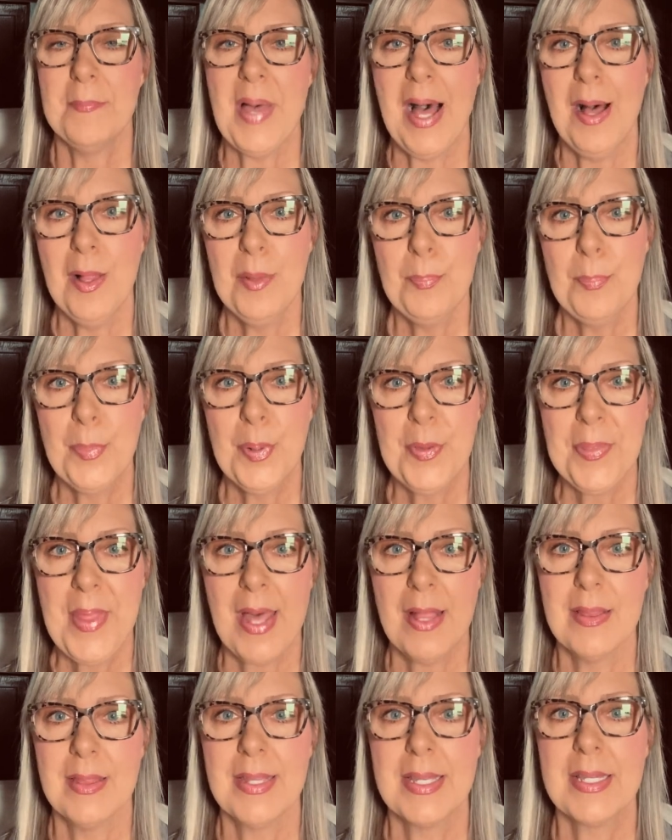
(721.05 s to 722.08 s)
I'll put
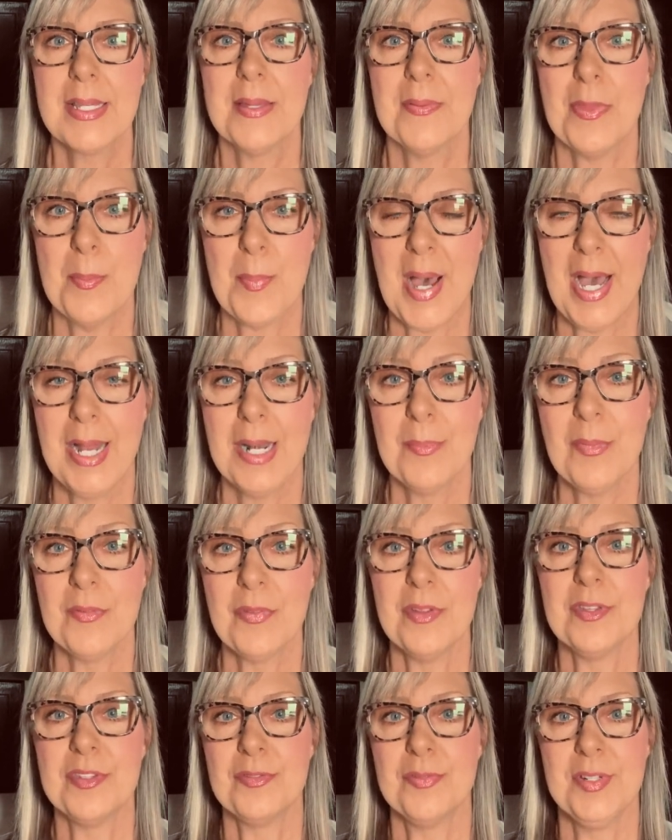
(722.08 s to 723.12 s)
that link at the bottom
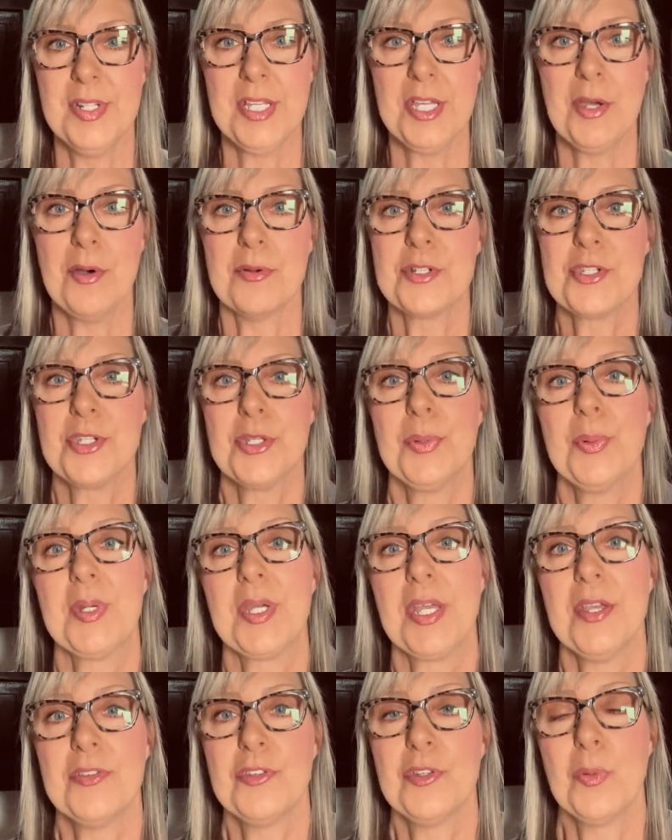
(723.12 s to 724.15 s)
of this video too, in
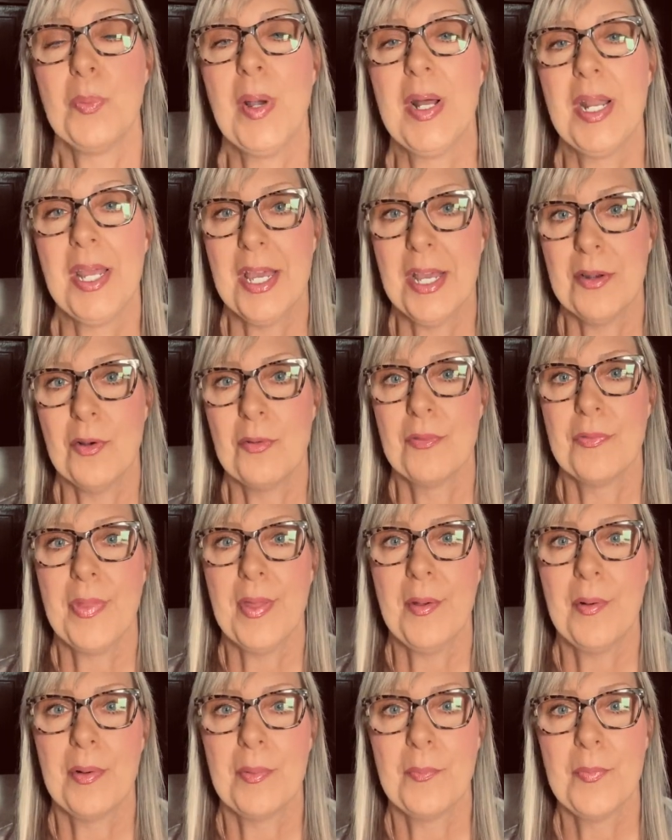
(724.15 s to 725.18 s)
case you want to head over
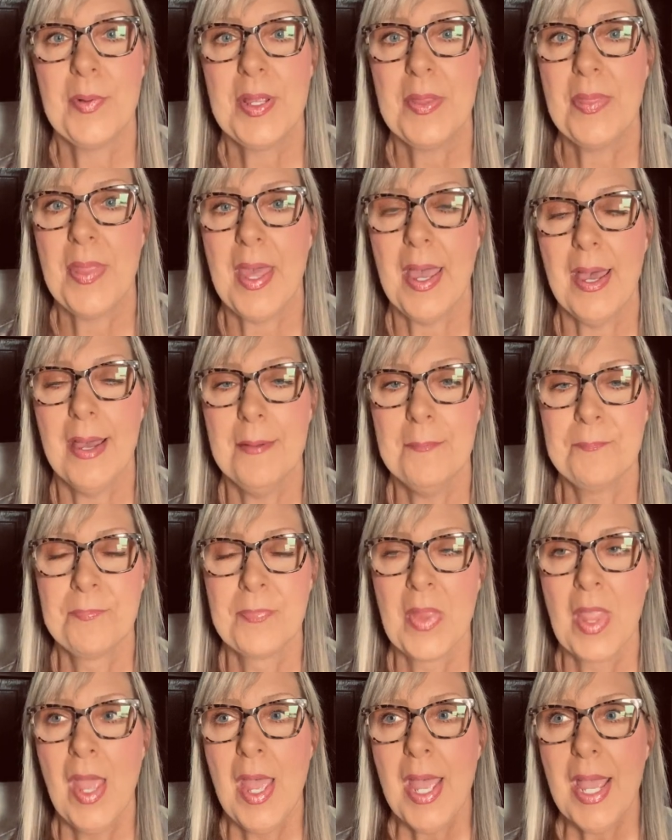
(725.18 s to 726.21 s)
there and read that.
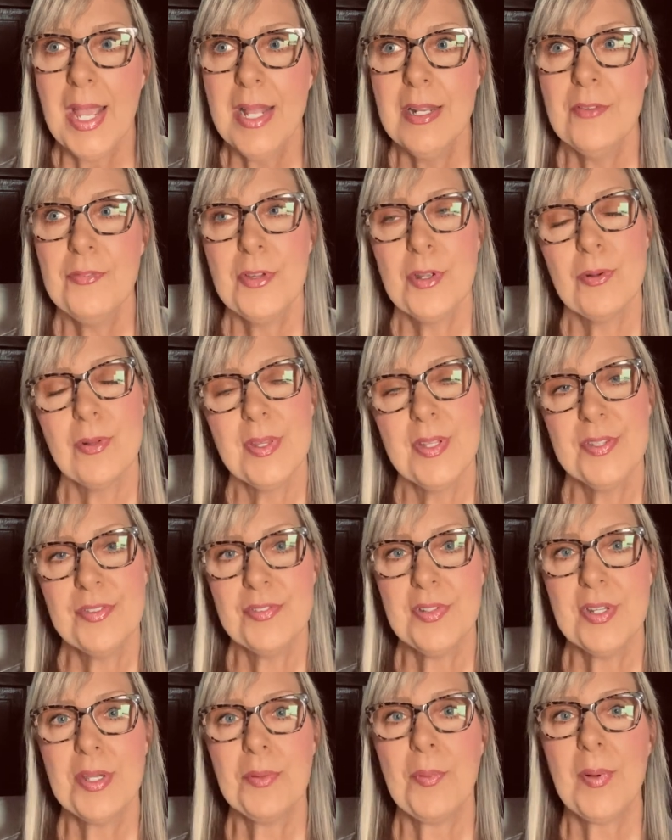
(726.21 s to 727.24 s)
And if you're
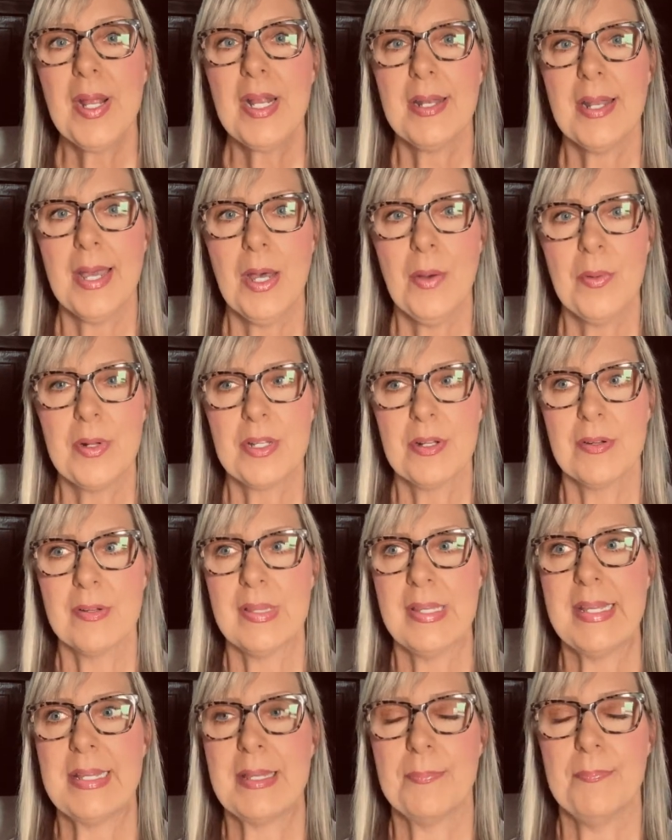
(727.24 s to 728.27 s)
listening right now and you're
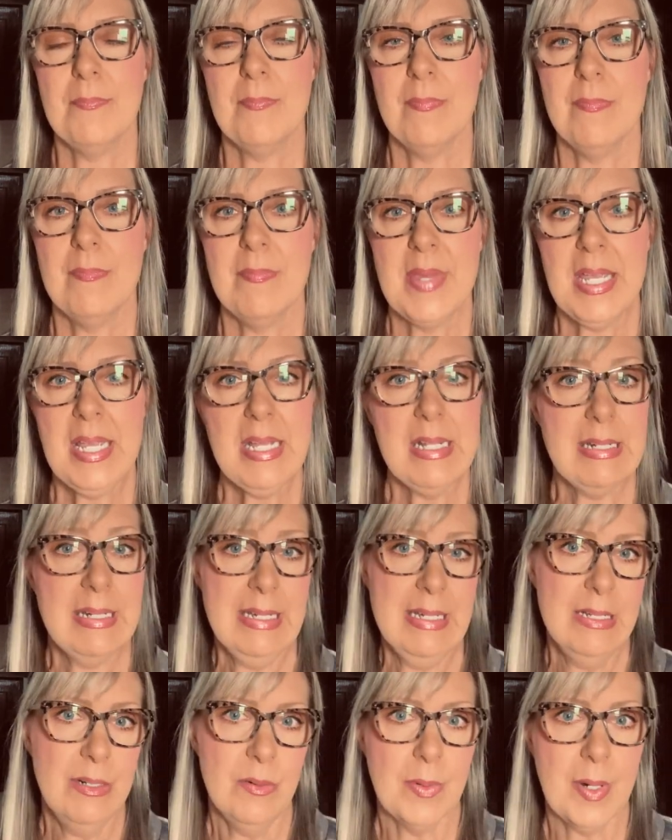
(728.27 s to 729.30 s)
like, man,
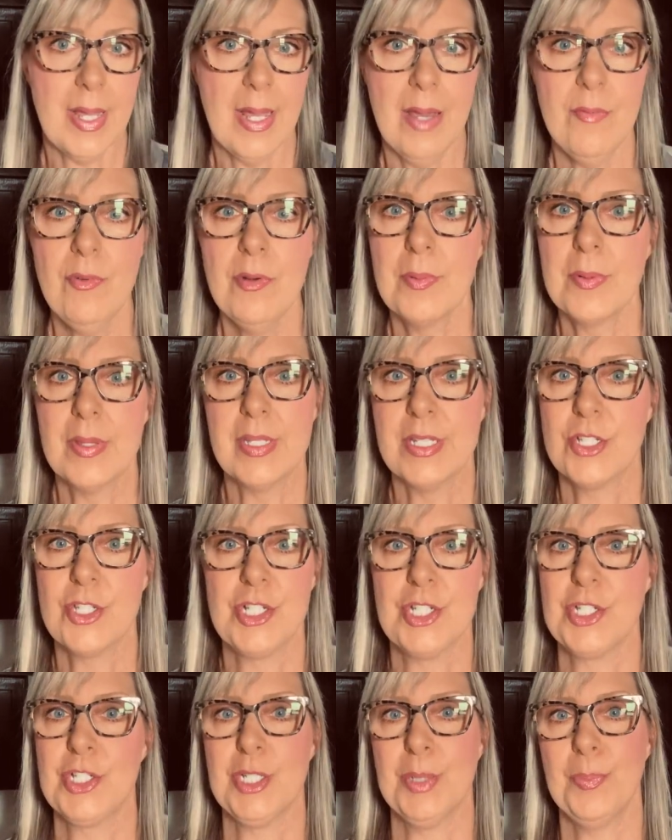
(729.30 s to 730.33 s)
I don't have a
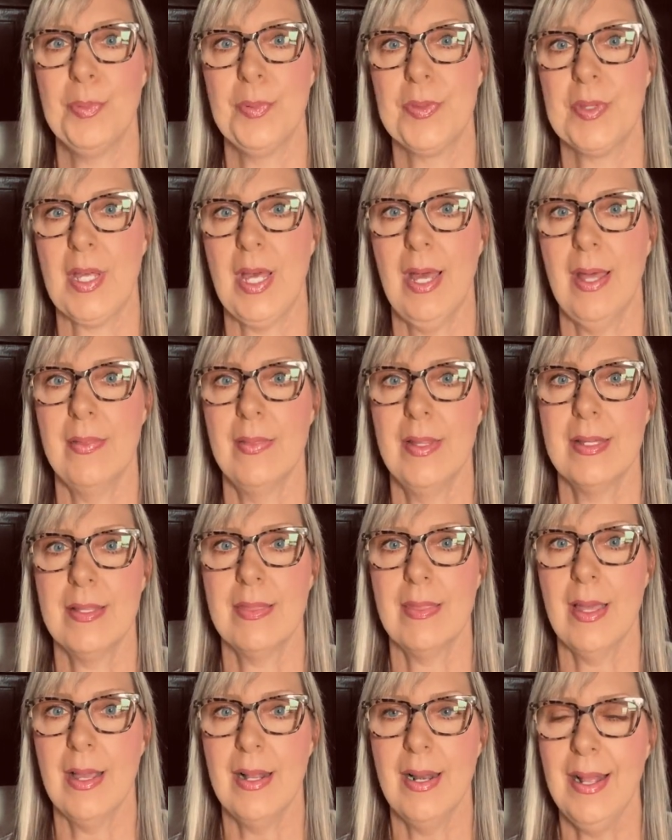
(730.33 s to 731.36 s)
relationship with God
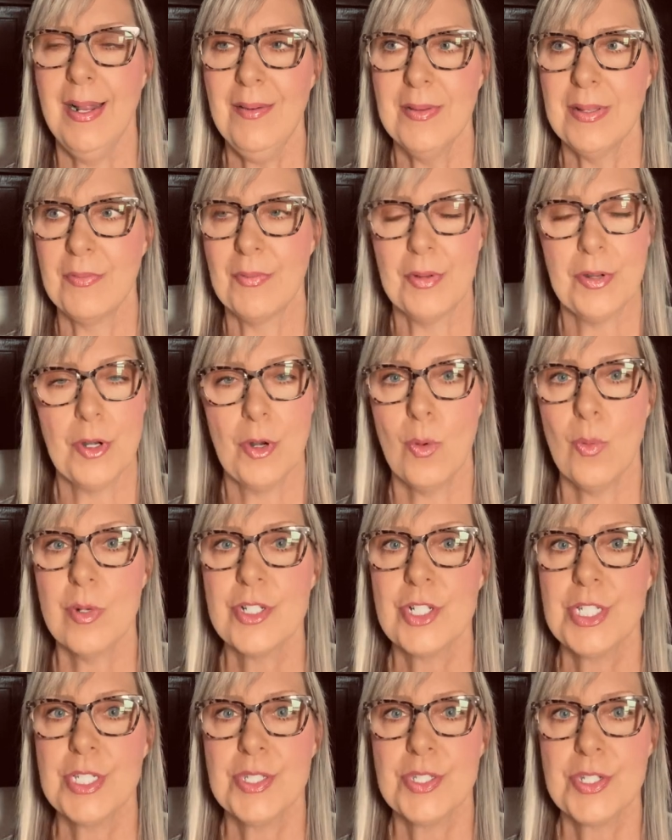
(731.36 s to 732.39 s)
like that. I don't even know
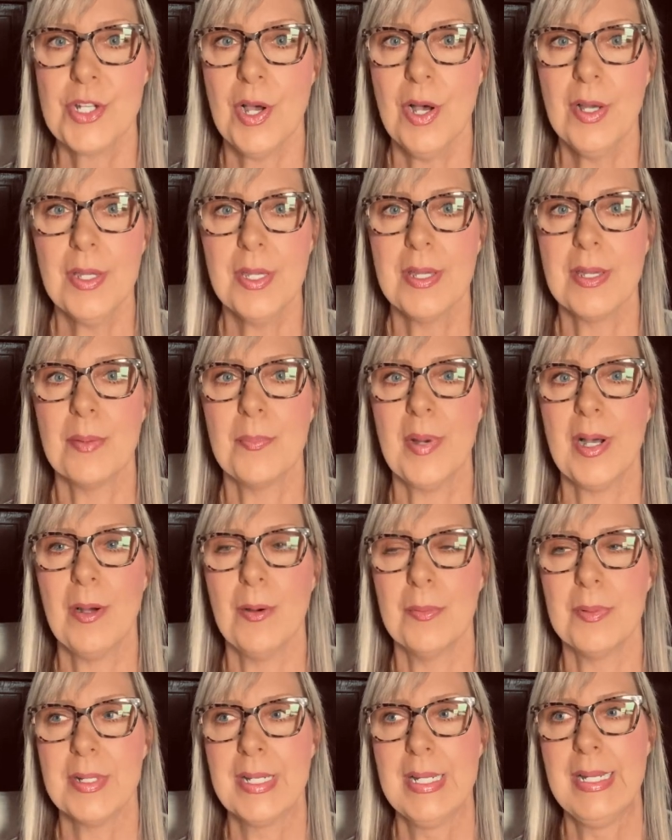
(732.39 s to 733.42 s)
what she's talking
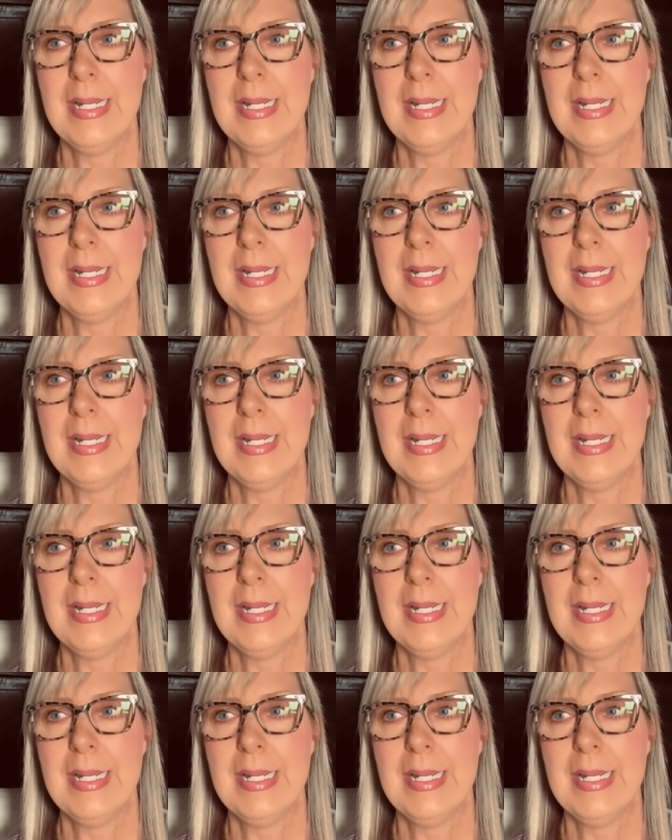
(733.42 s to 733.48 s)
about.